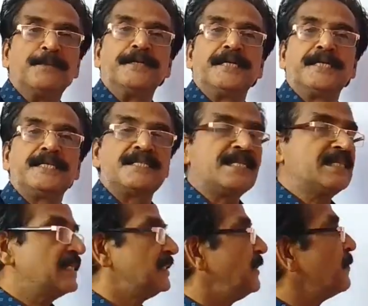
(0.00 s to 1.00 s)
permutations
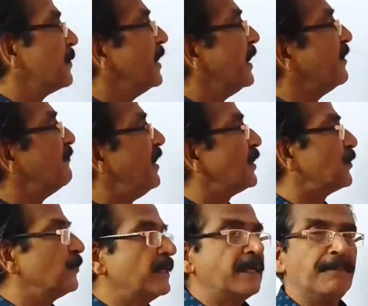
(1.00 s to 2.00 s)
is n
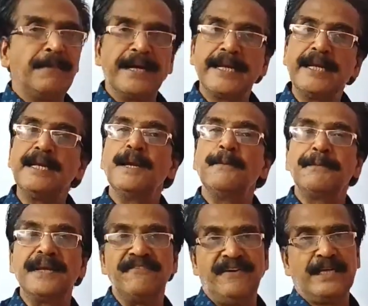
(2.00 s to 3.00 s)
factorial by
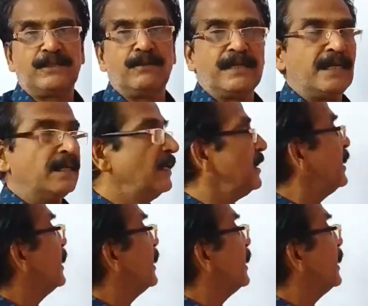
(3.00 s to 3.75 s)
p factorial.